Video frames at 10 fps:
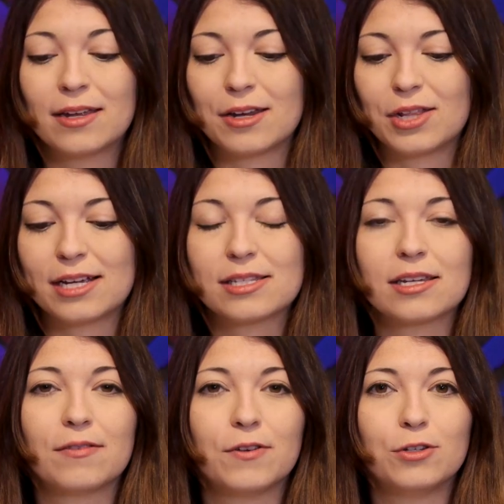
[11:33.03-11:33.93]
Now
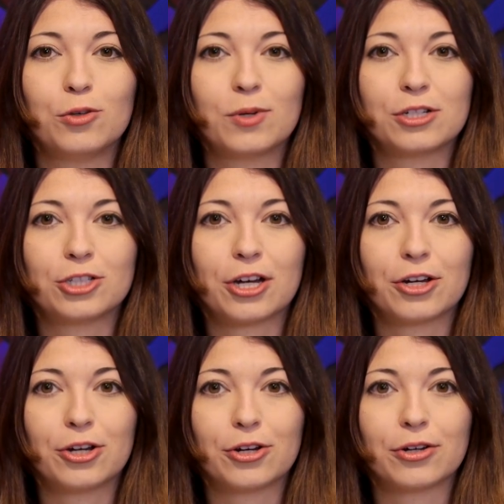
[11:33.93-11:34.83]
lastly, if you do want to
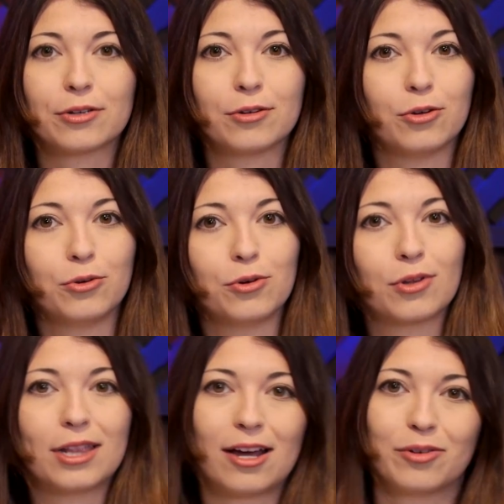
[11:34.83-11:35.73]
share your Google
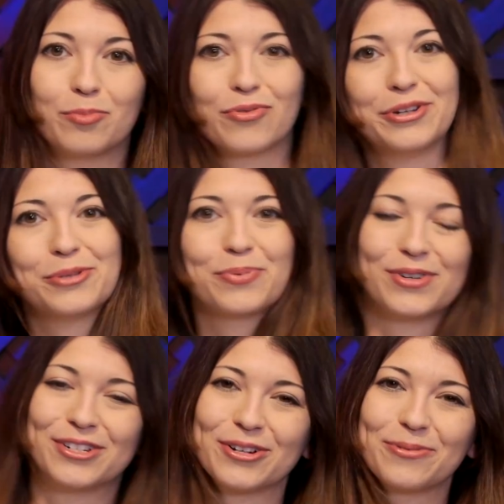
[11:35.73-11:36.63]
Cloud Print
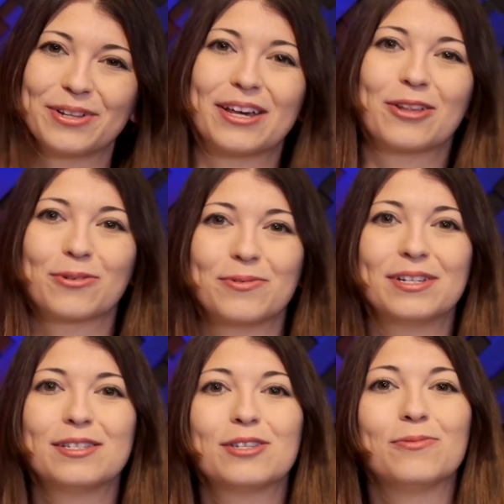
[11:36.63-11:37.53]
printer with other
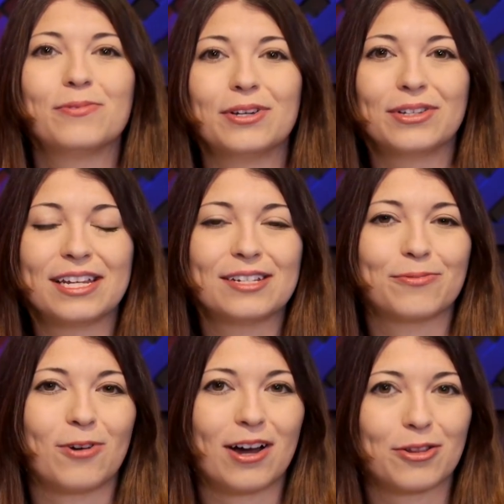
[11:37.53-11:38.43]
ones, you will need to
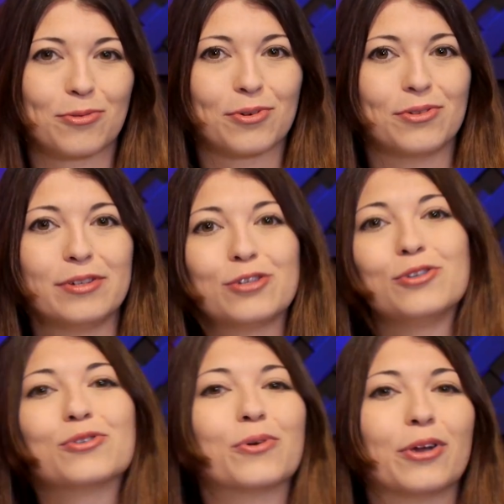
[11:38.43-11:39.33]
walk through the
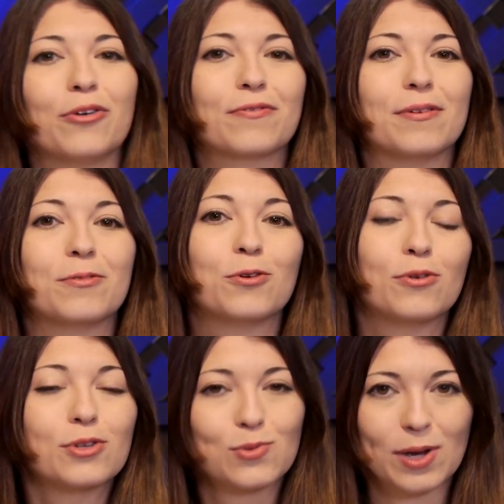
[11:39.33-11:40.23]
tutorial from
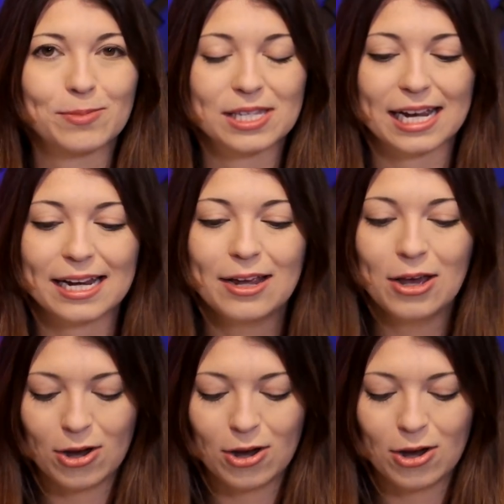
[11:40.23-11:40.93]
Google's website.